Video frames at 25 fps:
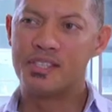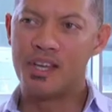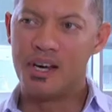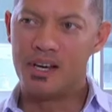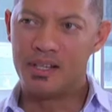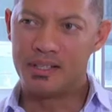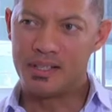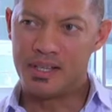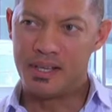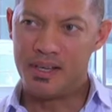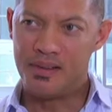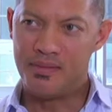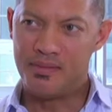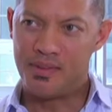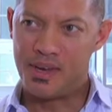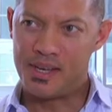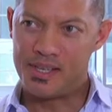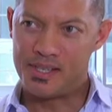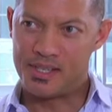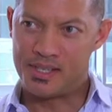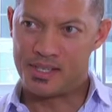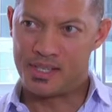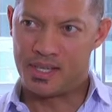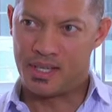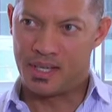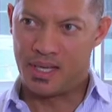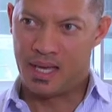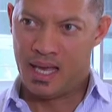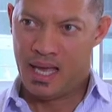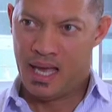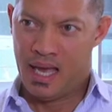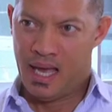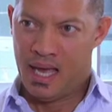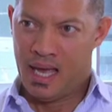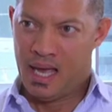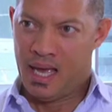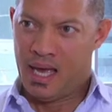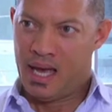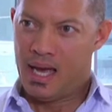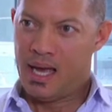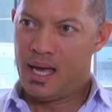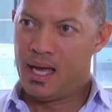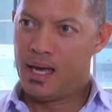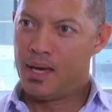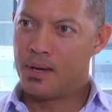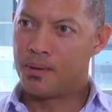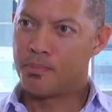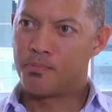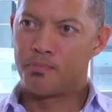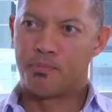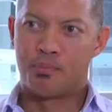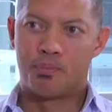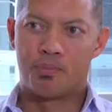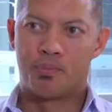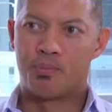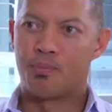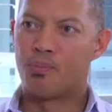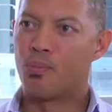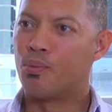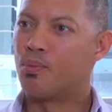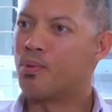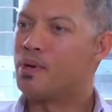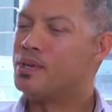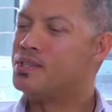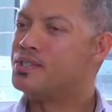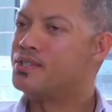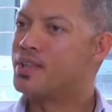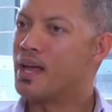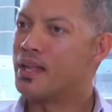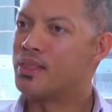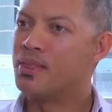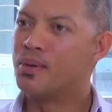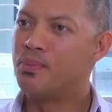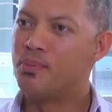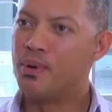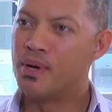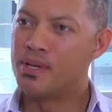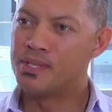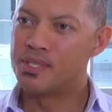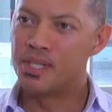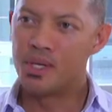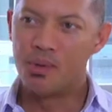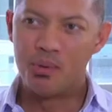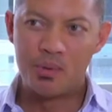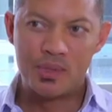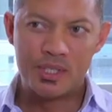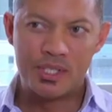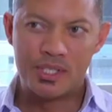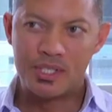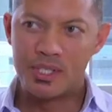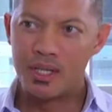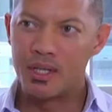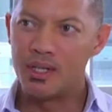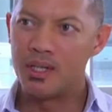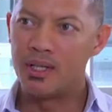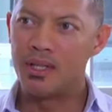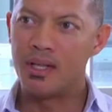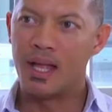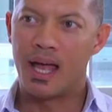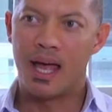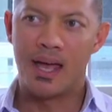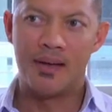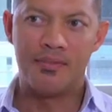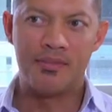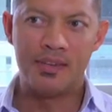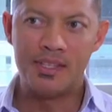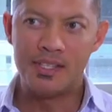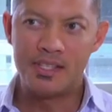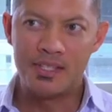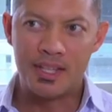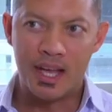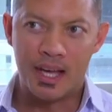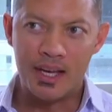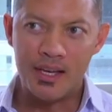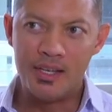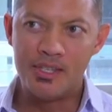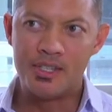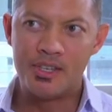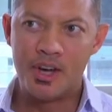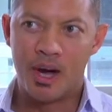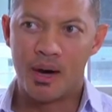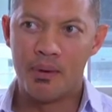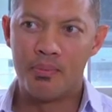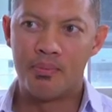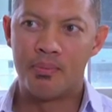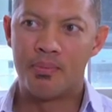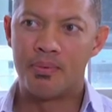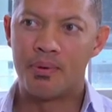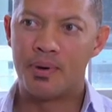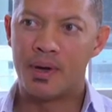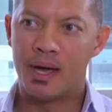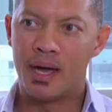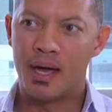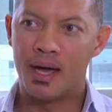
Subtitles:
starter investor, is that the person who would still have his day job